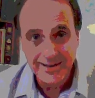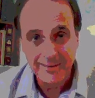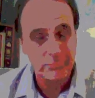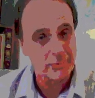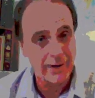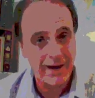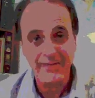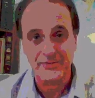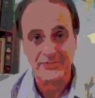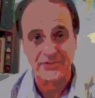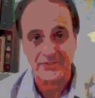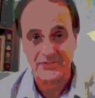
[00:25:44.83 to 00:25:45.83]

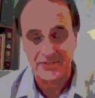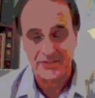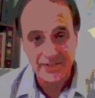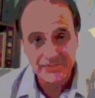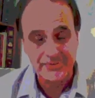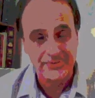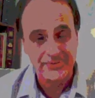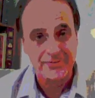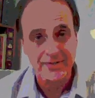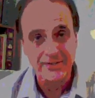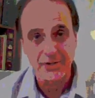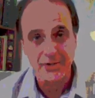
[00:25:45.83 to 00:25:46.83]
Brothers and
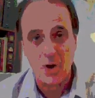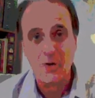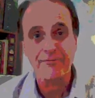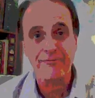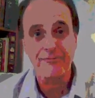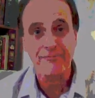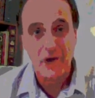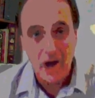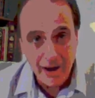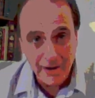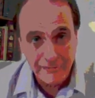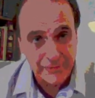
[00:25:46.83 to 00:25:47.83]
sisters, don't
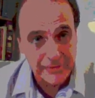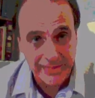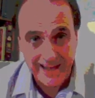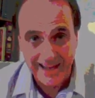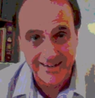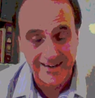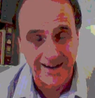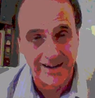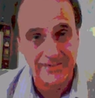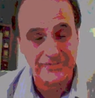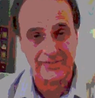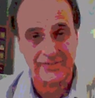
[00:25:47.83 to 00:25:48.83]
fall for that
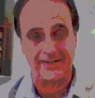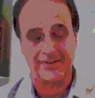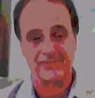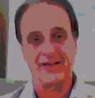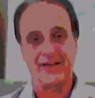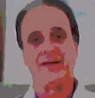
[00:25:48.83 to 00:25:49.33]
nonsense.